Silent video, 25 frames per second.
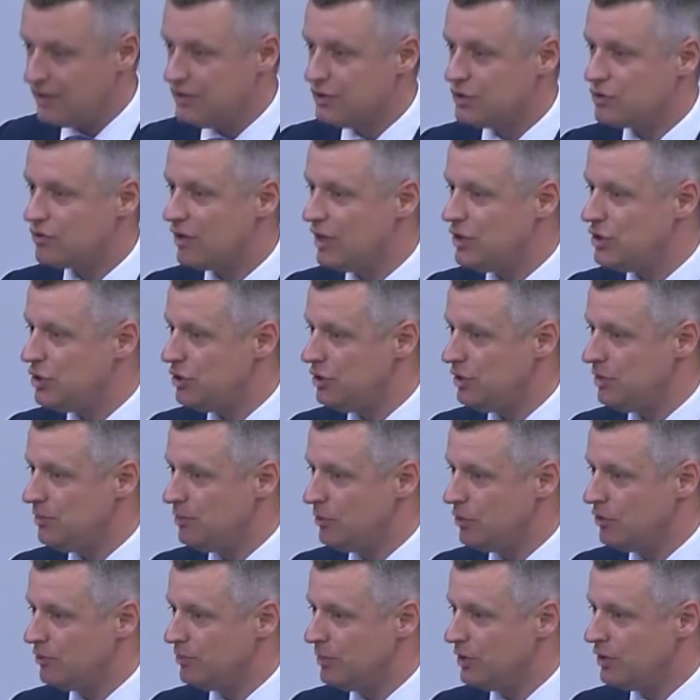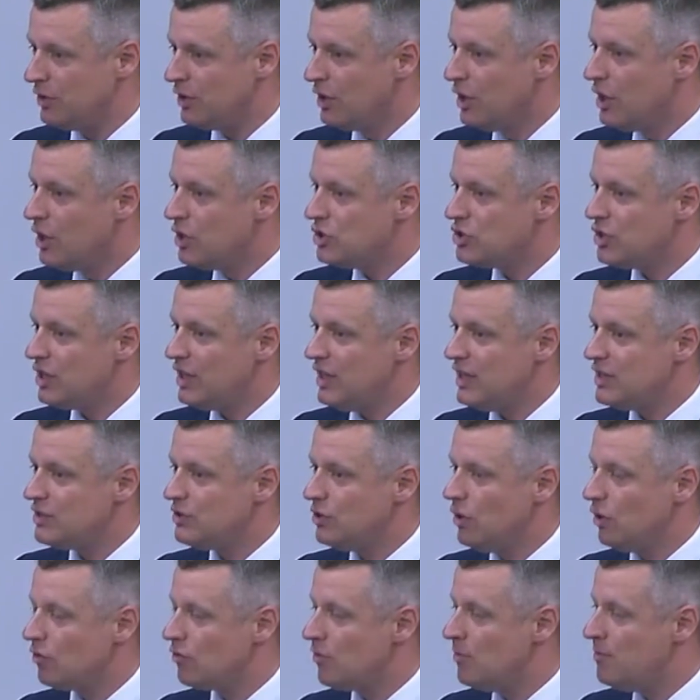in the trade union movement. She is
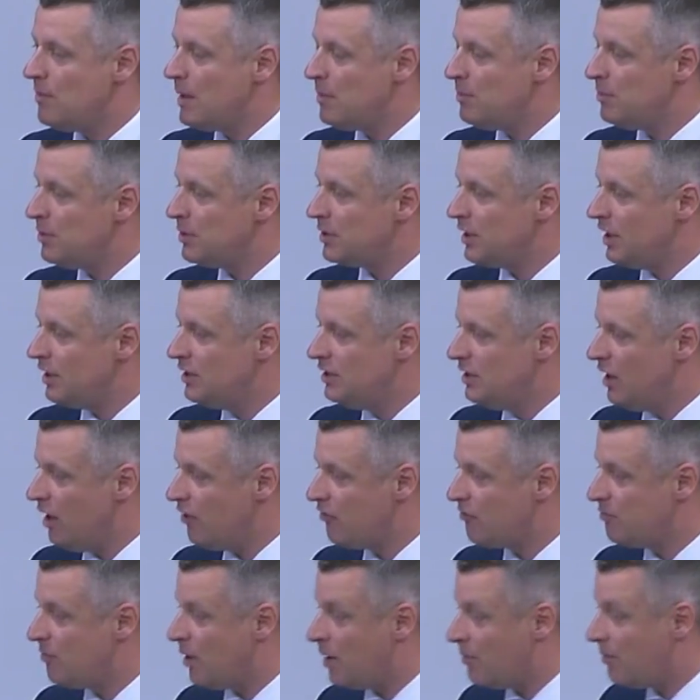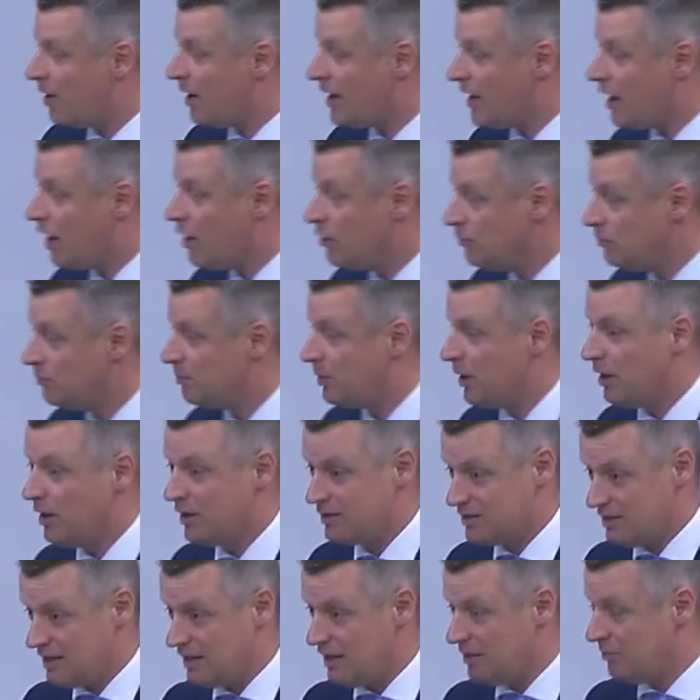not remembered enough by my own
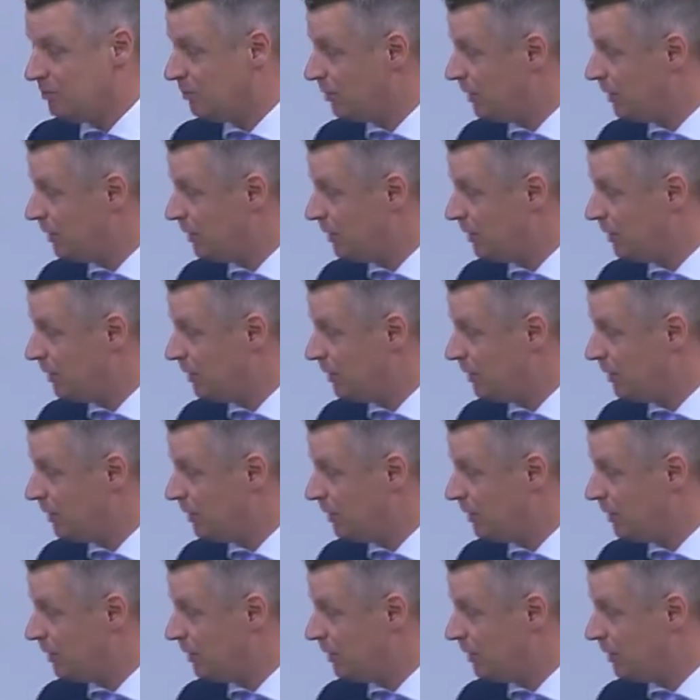party in